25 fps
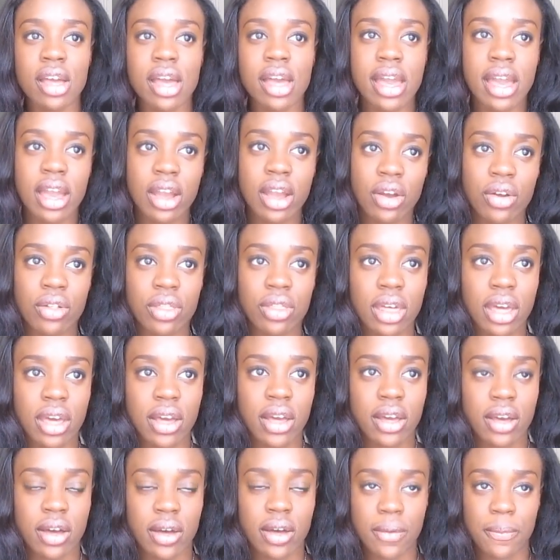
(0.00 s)
hair
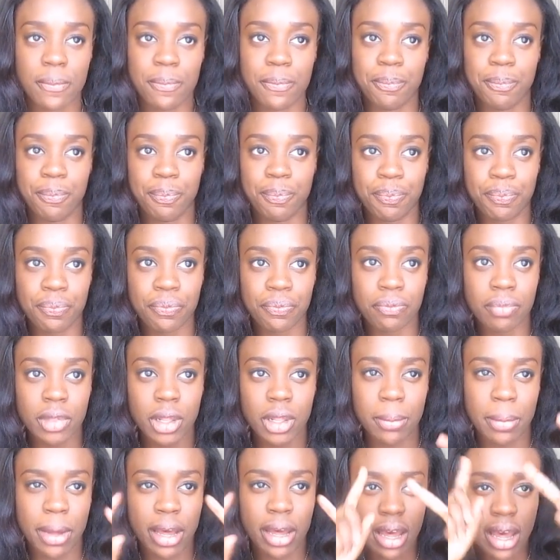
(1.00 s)
like
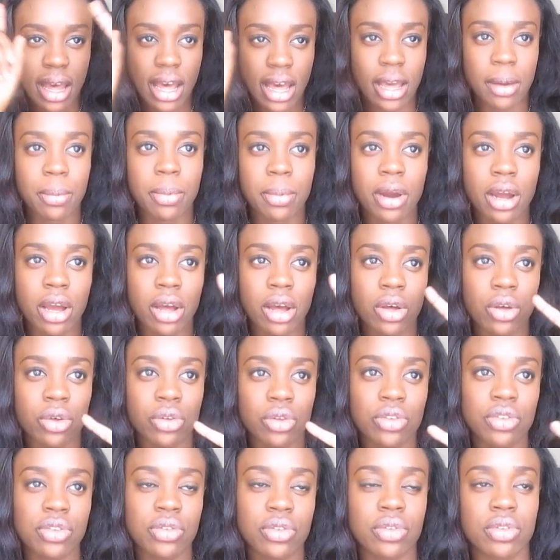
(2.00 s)
my
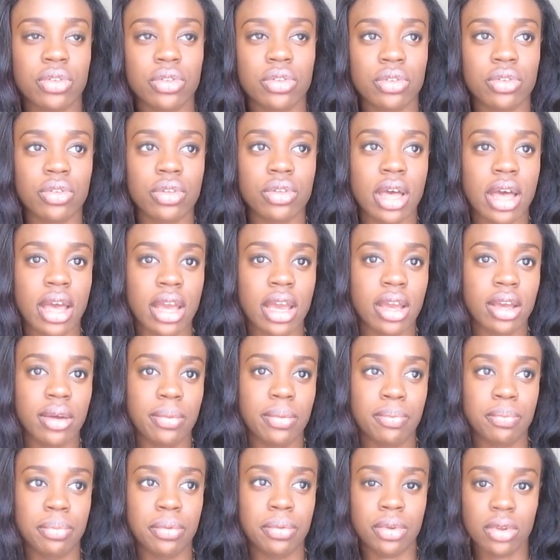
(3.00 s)
eyebrows, I
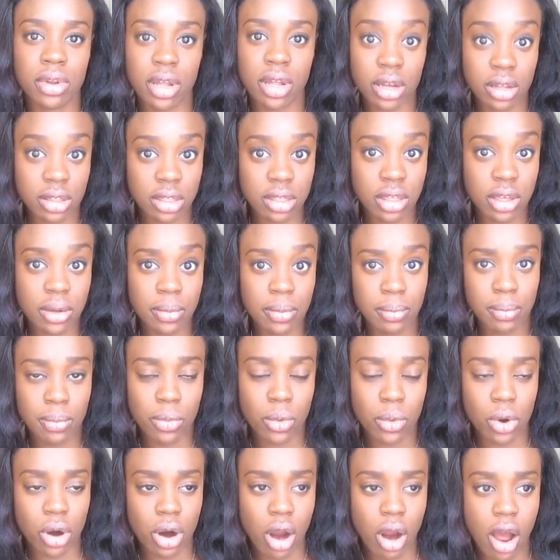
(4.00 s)
pluck them
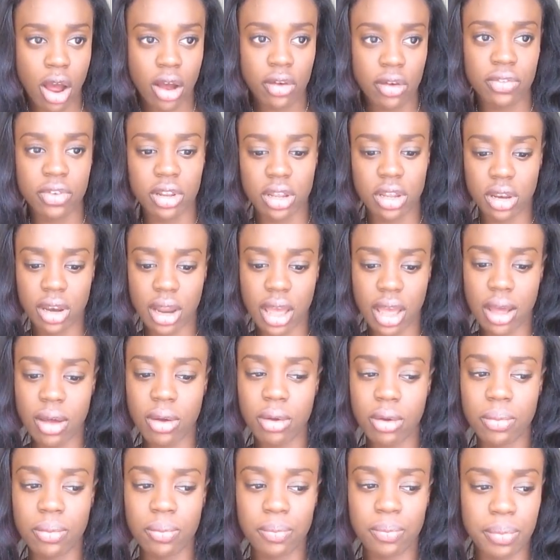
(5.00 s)
more often
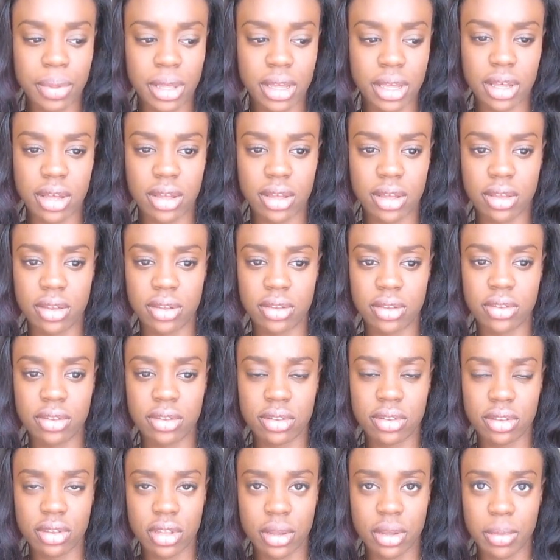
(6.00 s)
now
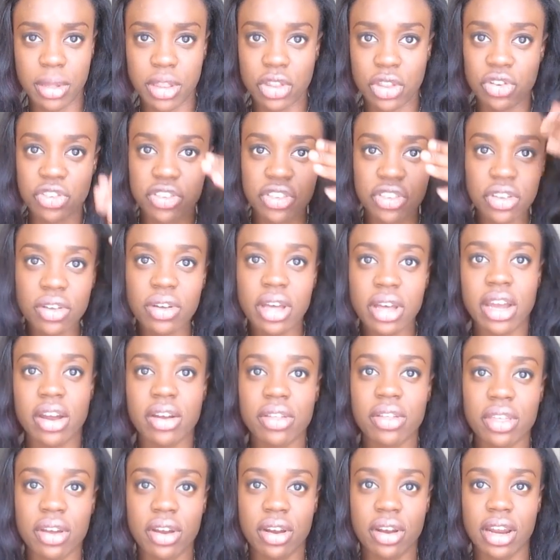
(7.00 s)
because, I mean, there's still
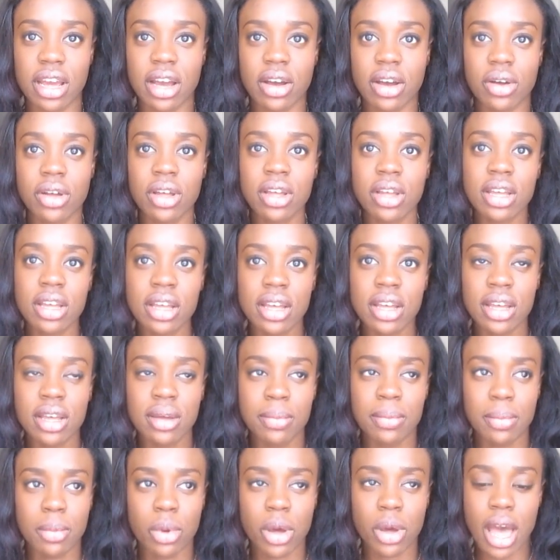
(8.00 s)
hair there now,
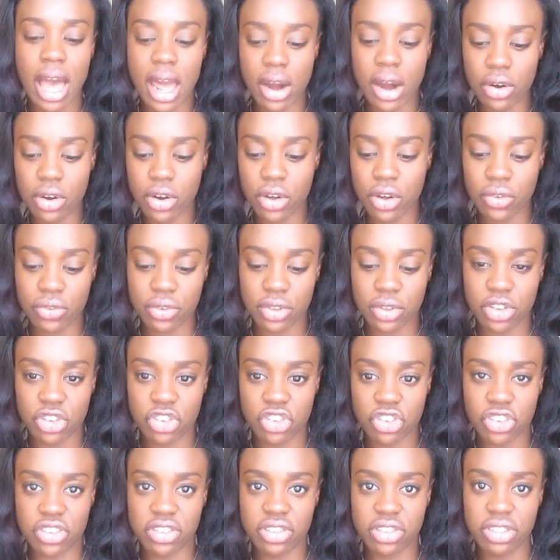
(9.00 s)
but I don't know if it's
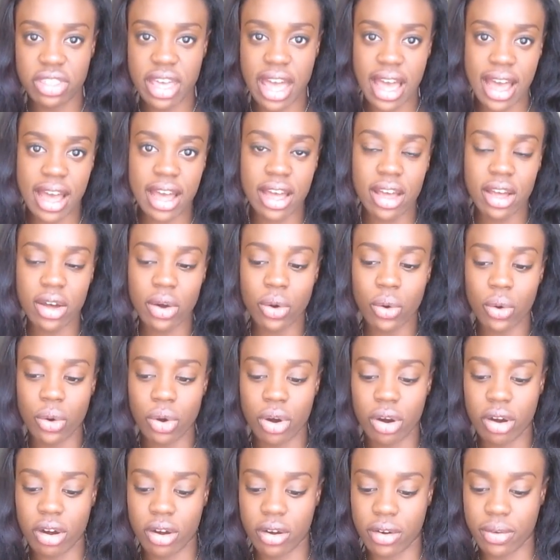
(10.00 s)
just that
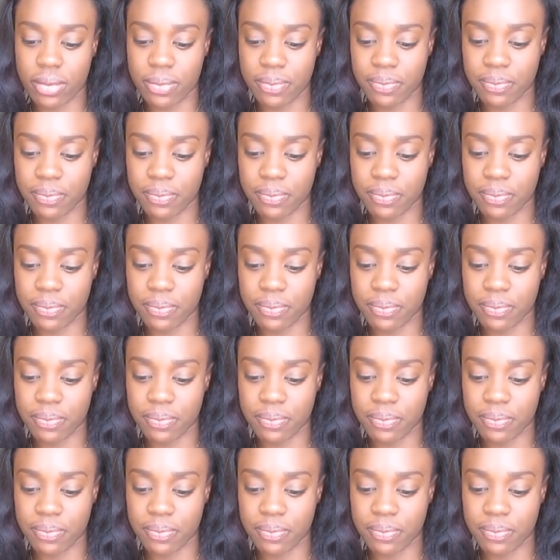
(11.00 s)
or